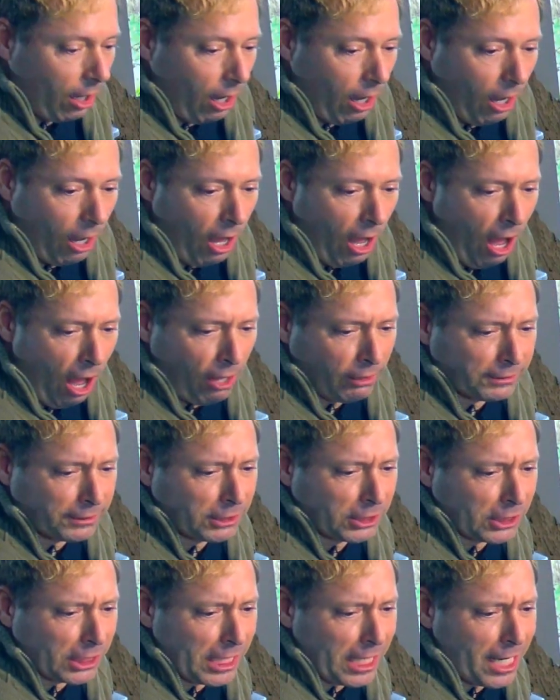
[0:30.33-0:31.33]
Oh,
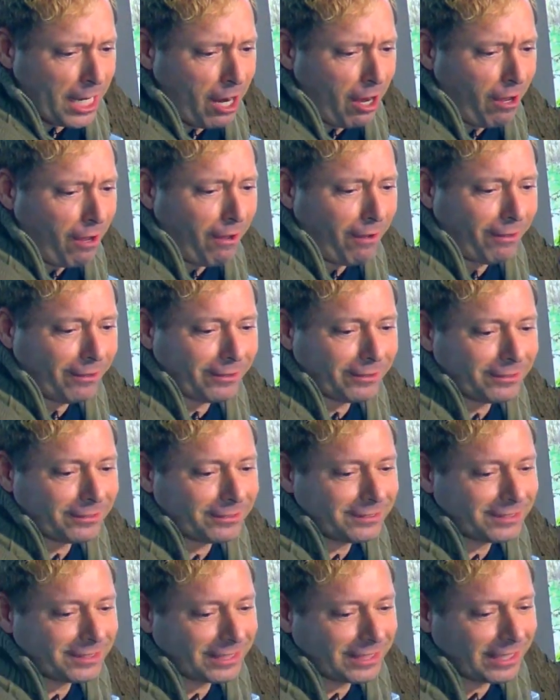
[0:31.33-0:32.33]

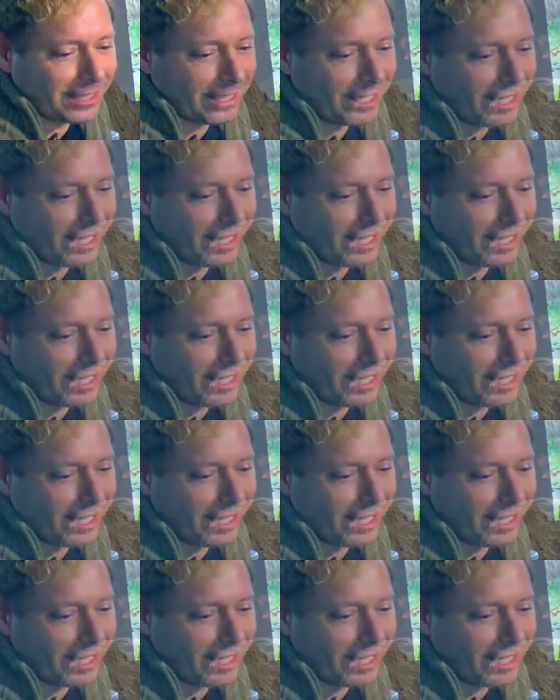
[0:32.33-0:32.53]
yeah! Big or